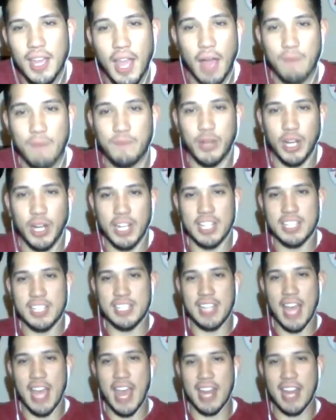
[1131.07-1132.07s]
I'm fucking
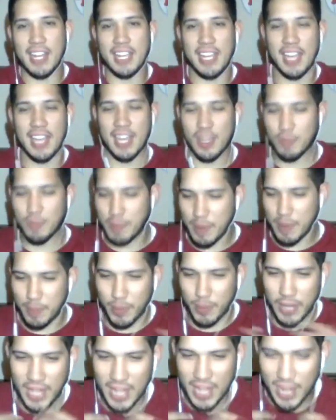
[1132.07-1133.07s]
staticky. Yeah, people
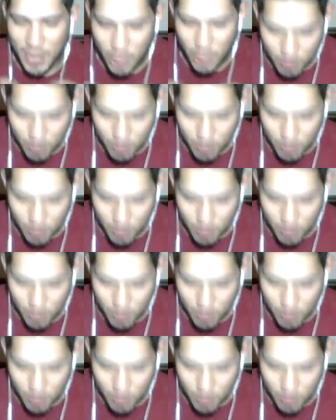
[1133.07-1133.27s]
can't hear